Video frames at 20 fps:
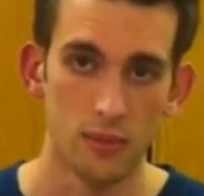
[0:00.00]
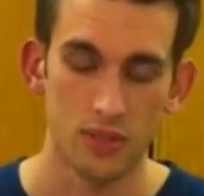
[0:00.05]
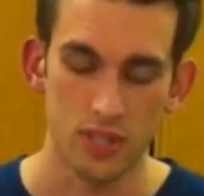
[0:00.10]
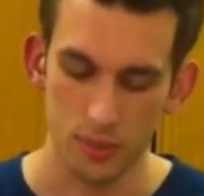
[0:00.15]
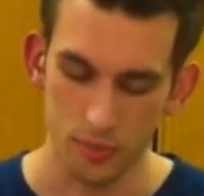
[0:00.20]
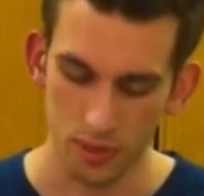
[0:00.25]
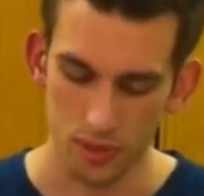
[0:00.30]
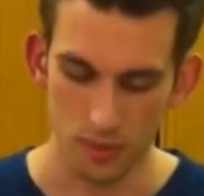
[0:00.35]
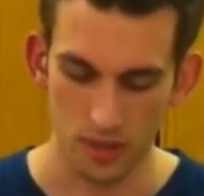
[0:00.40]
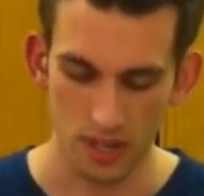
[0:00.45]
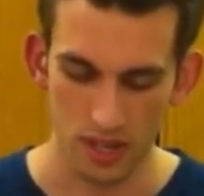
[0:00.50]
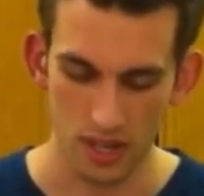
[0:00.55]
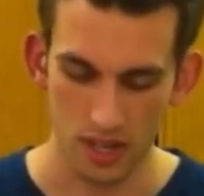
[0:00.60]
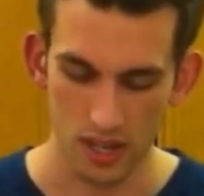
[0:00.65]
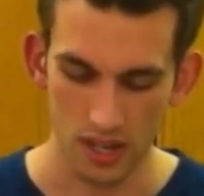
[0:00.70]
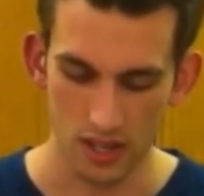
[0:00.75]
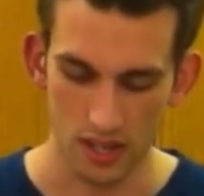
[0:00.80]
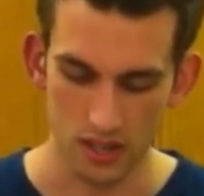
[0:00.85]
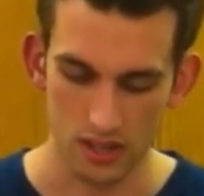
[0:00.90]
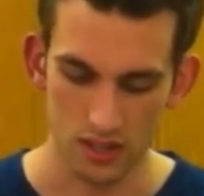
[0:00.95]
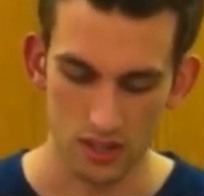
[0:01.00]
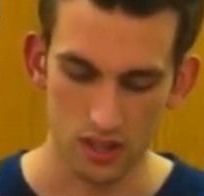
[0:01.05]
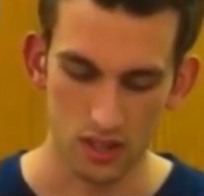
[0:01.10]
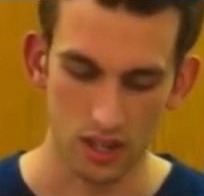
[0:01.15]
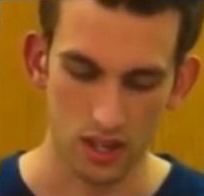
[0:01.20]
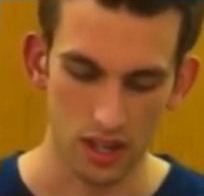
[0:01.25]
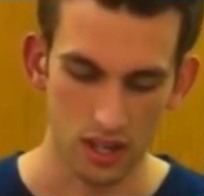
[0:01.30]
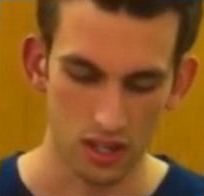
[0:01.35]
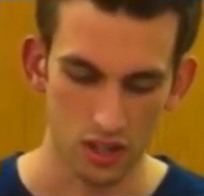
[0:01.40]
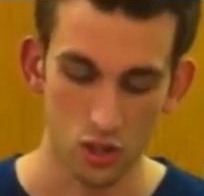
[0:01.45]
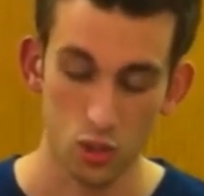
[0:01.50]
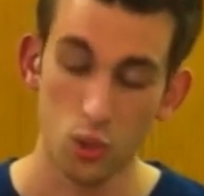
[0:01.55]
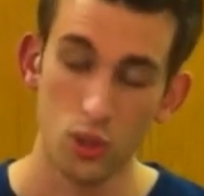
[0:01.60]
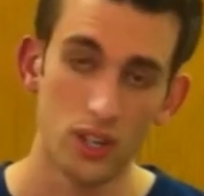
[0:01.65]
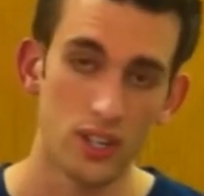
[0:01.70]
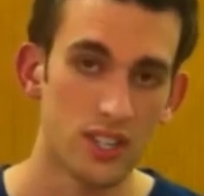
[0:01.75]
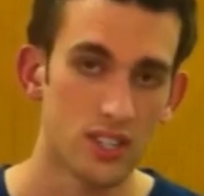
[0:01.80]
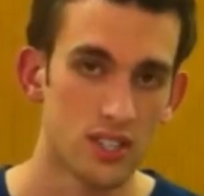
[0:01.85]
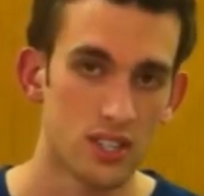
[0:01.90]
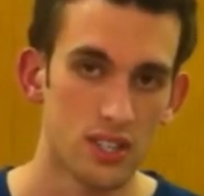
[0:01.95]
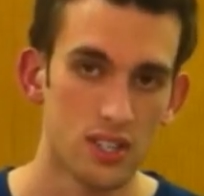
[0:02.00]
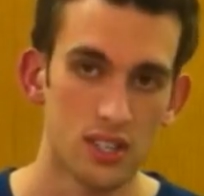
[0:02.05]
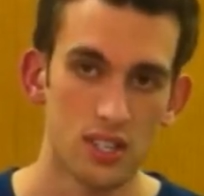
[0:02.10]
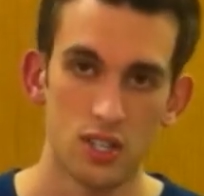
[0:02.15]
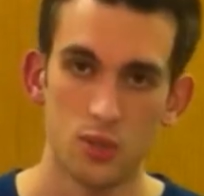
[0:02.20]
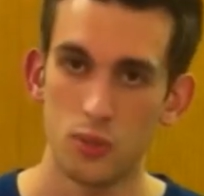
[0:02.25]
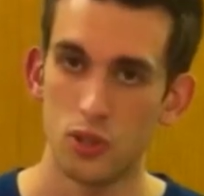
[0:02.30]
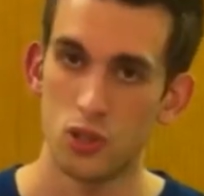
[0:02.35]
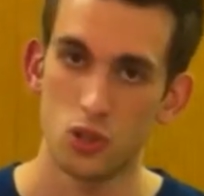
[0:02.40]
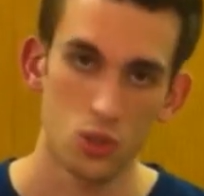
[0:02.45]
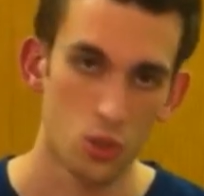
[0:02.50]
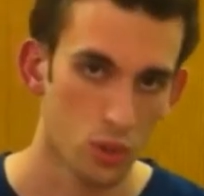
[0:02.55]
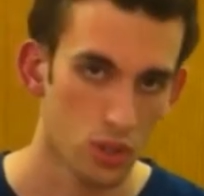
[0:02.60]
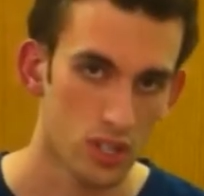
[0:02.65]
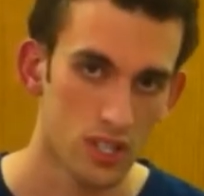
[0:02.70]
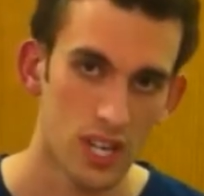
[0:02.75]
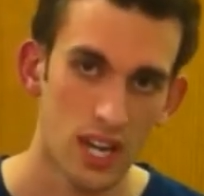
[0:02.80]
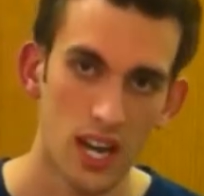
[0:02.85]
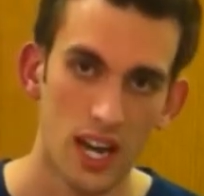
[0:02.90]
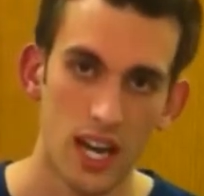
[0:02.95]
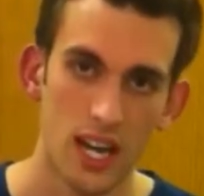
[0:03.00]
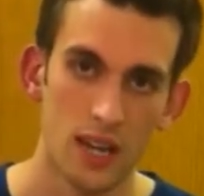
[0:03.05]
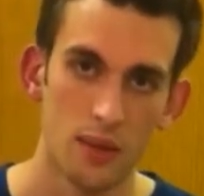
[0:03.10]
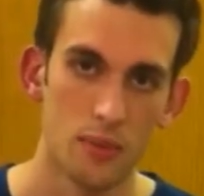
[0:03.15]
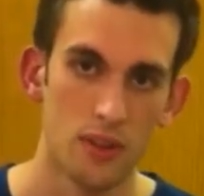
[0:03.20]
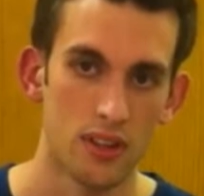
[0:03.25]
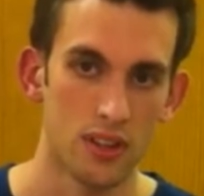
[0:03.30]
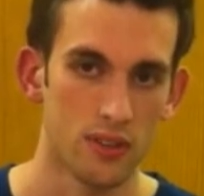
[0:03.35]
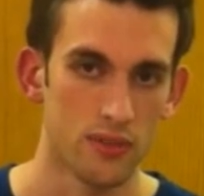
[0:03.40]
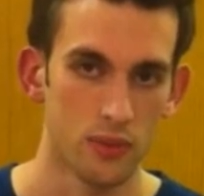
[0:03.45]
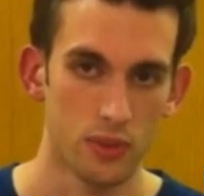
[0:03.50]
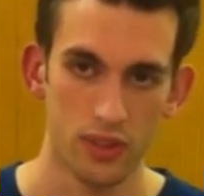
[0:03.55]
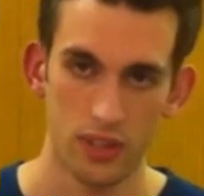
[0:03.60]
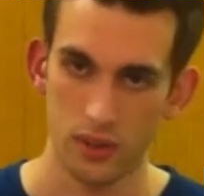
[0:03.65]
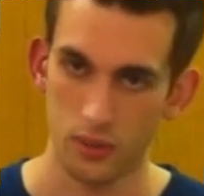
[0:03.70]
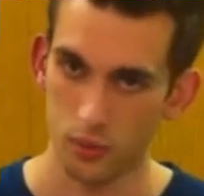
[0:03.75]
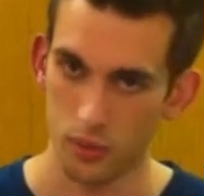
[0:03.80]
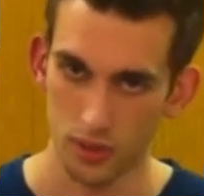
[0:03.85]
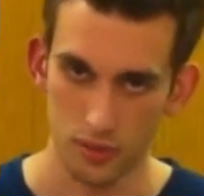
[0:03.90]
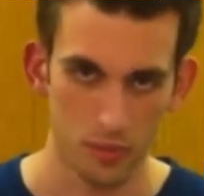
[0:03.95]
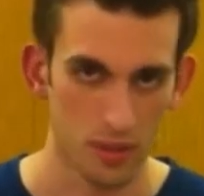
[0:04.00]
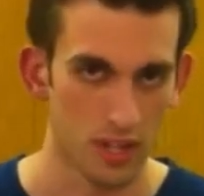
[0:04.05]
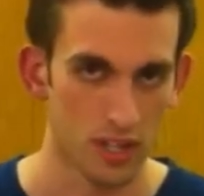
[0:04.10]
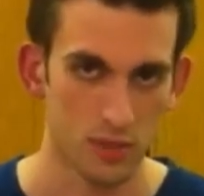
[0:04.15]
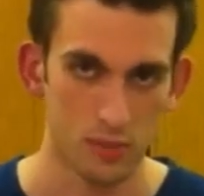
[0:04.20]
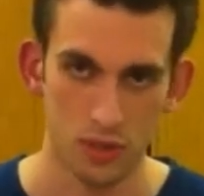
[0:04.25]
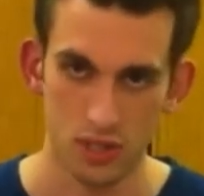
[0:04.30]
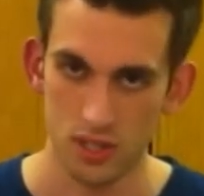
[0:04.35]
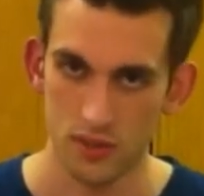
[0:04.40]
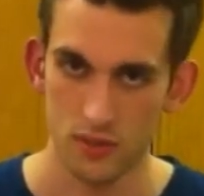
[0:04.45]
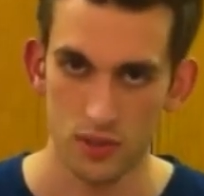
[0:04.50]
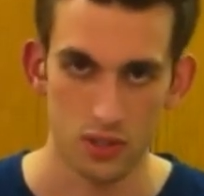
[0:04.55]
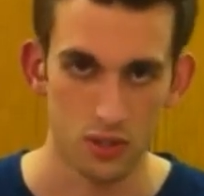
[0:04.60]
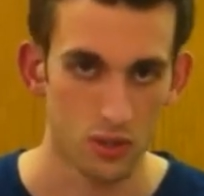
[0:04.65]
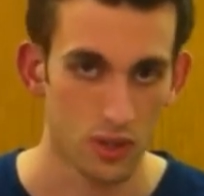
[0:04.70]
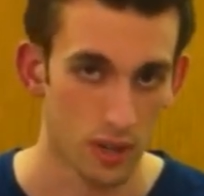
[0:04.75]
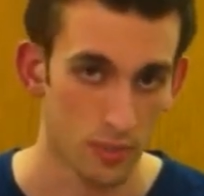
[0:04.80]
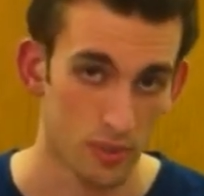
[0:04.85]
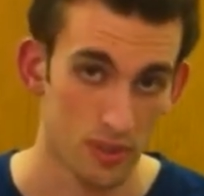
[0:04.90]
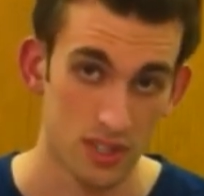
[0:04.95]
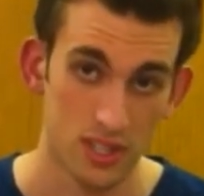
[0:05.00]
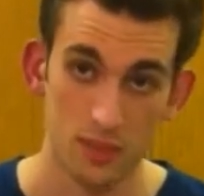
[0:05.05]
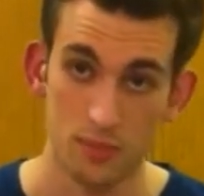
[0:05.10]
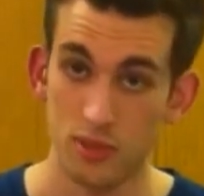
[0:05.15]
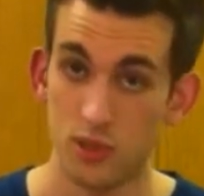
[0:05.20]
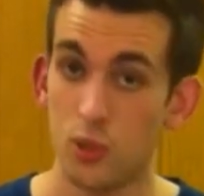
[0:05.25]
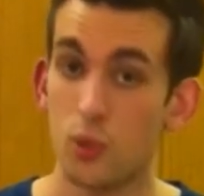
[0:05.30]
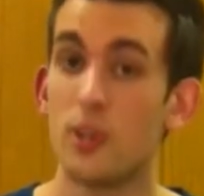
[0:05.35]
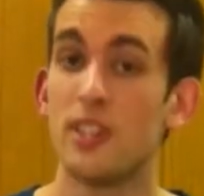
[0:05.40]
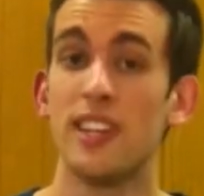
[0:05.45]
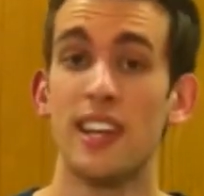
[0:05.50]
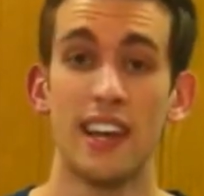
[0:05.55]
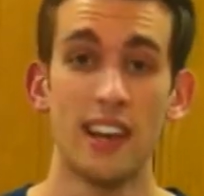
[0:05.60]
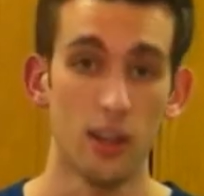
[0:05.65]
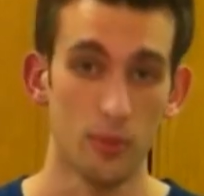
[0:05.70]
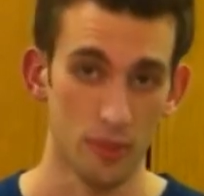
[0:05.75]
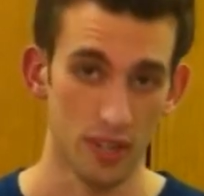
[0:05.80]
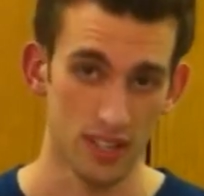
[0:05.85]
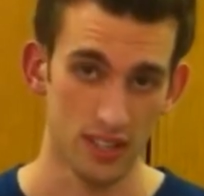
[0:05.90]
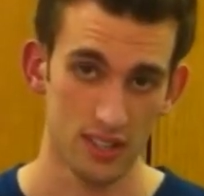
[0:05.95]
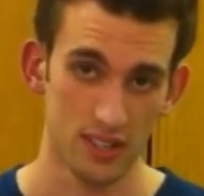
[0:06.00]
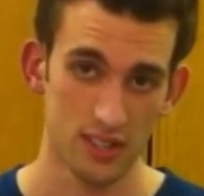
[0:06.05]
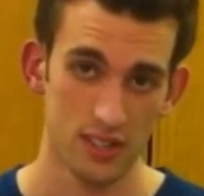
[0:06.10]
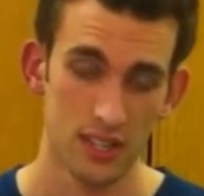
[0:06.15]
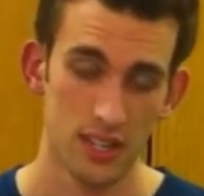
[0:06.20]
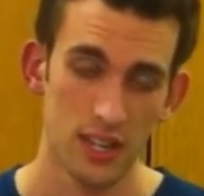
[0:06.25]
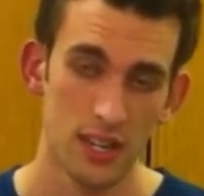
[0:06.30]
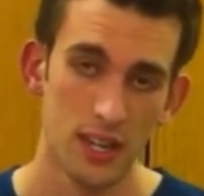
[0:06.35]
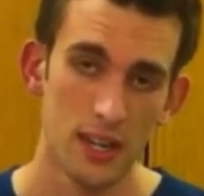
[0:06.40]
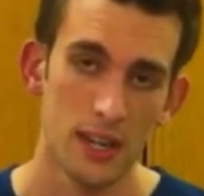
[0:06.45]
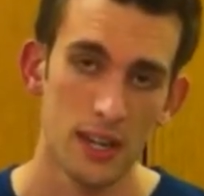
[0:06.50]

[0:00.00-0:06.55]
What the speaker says: simply because shorter distances mean shorter time, and therefore there wouldn't be as much of a discrepancy between the helmets.